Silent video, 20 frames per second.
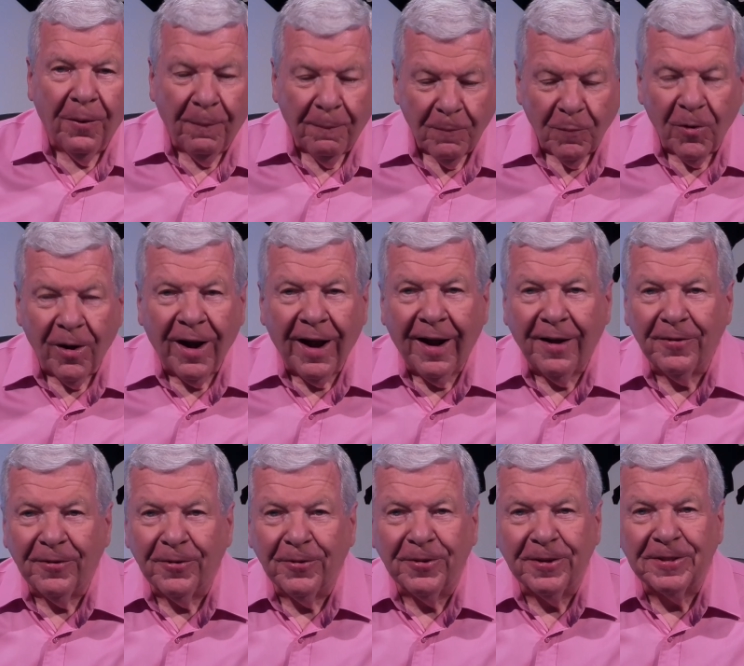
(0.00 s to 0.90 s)
Well, hi
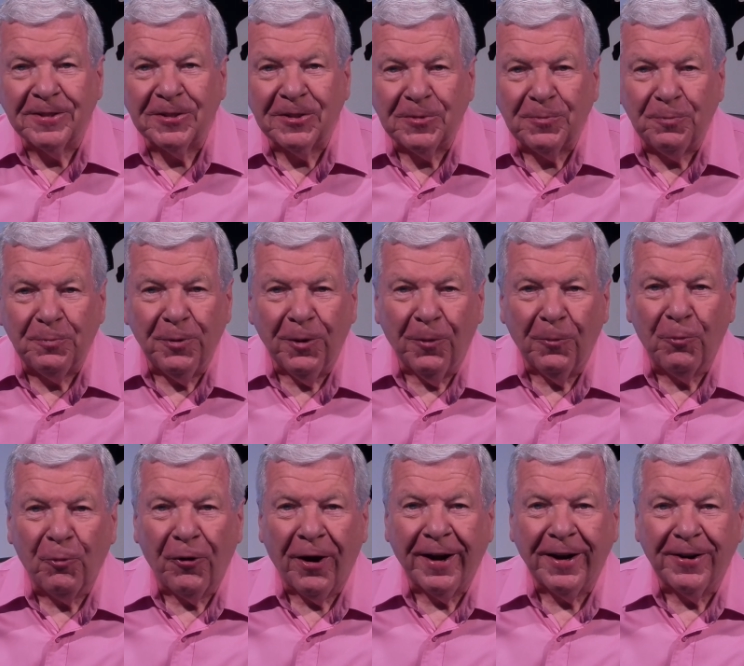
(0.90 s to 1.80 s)
there. This is Bill
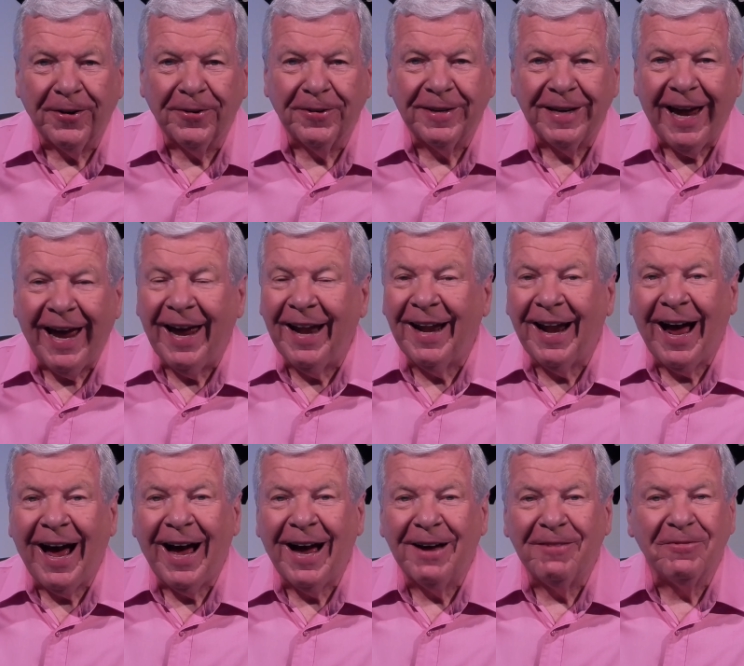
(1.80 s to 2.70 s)
Prankert, and
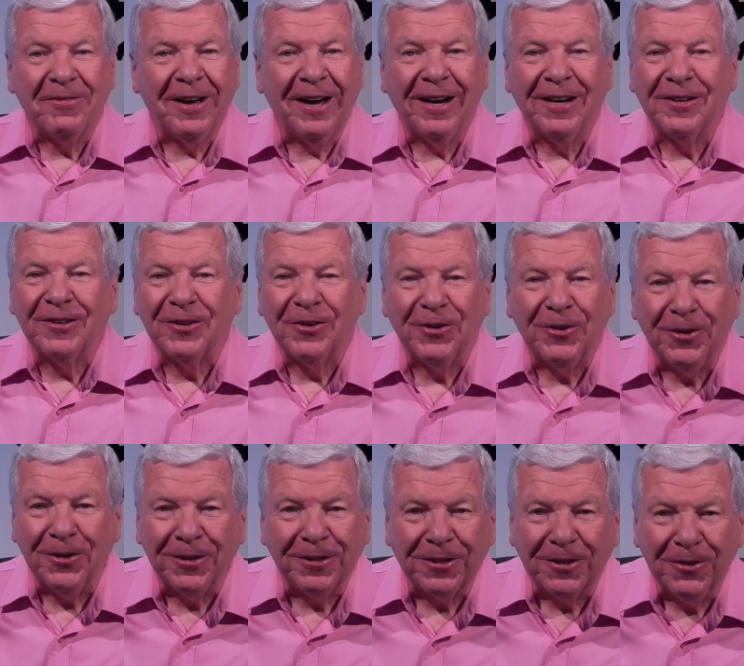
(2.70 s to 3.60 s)
I've got
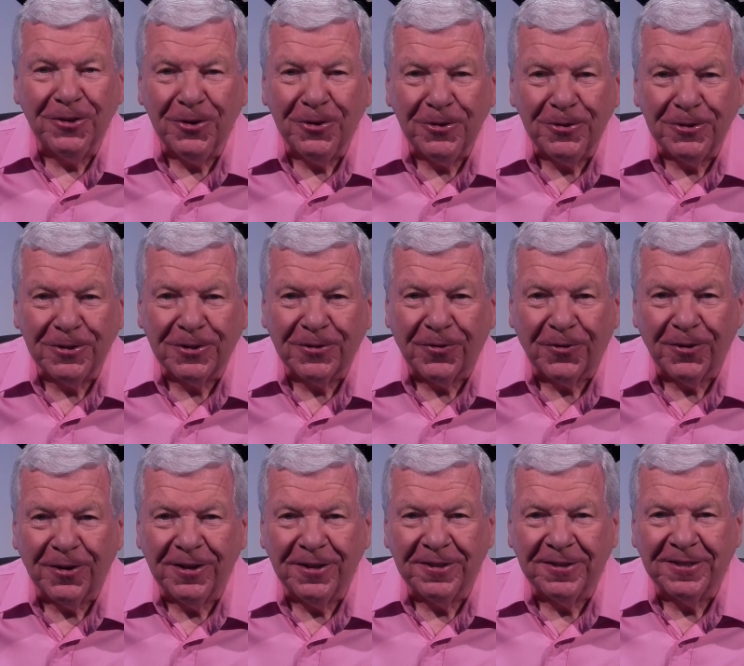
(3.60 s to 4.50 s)
good news for
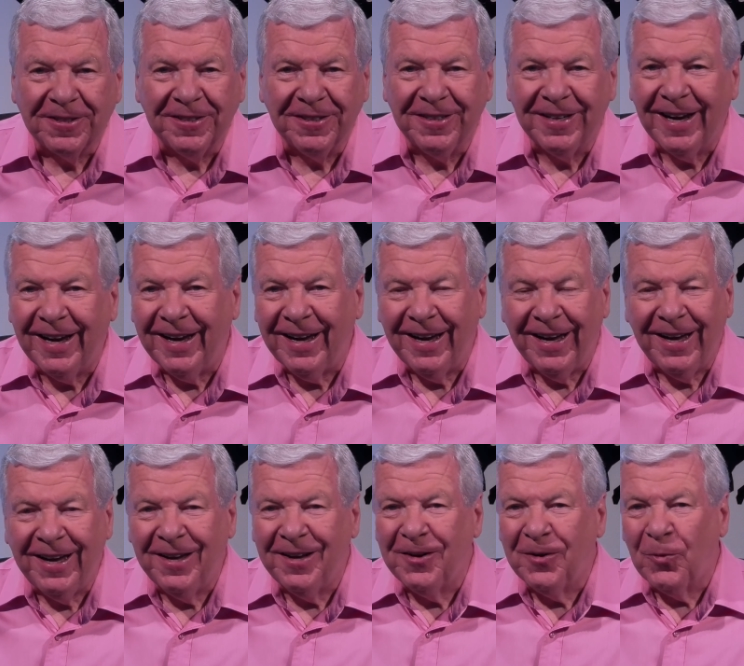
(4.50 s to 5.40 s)
you today.
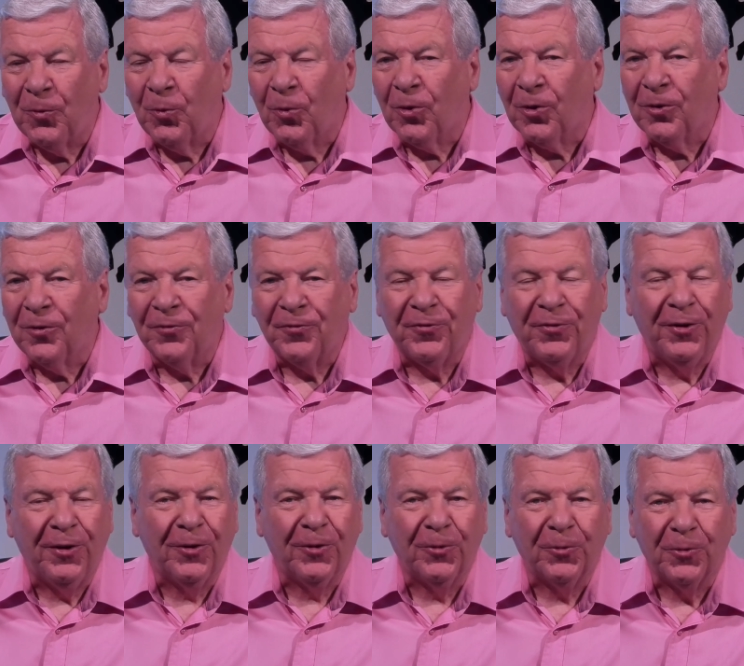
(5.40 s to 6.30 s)
In a world
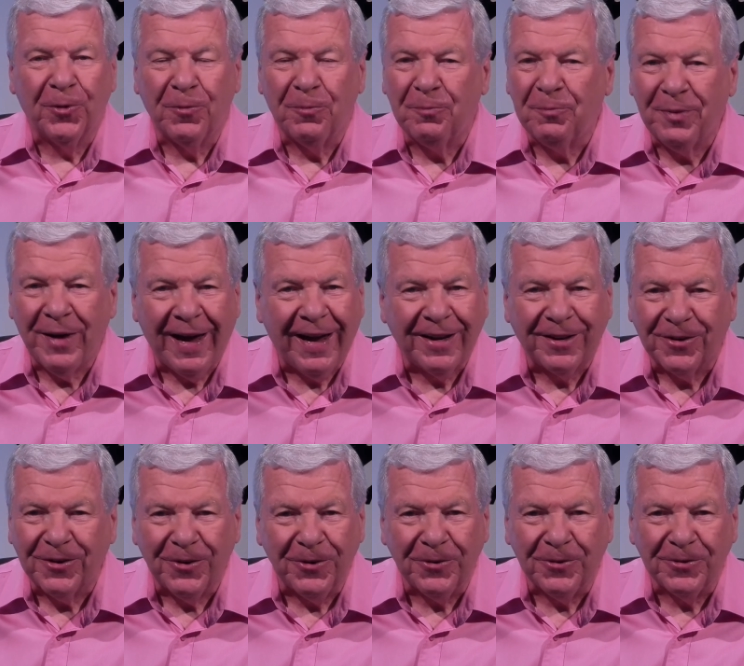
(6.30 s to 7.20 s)
filled with bad
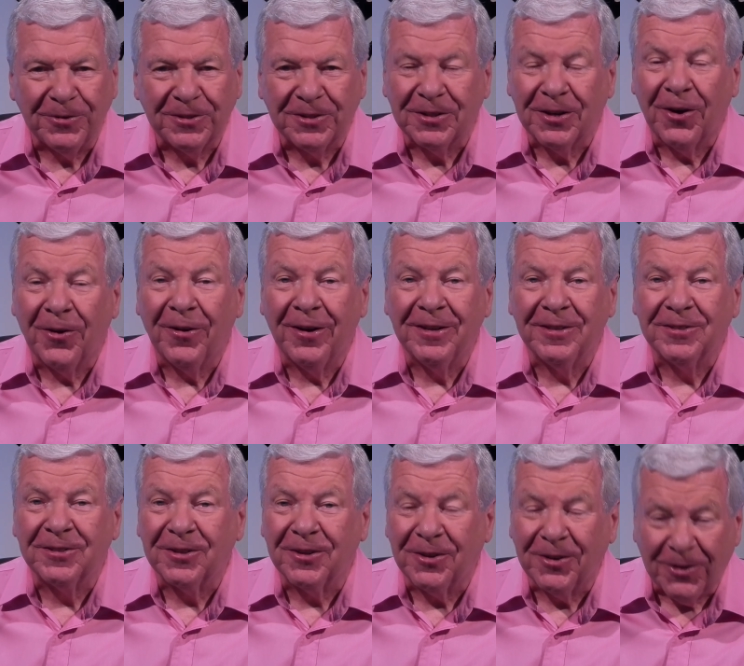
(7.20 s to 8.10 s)
news, there
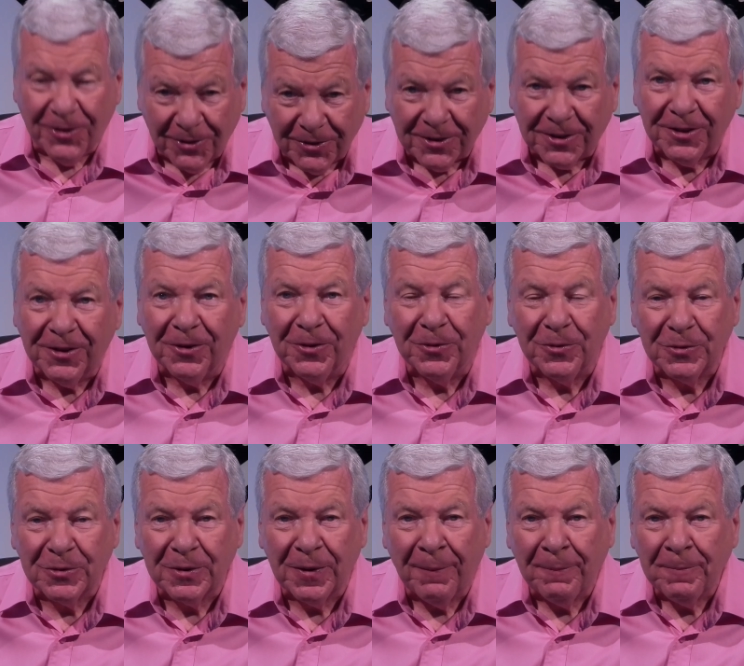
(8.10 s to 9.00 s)
is good news.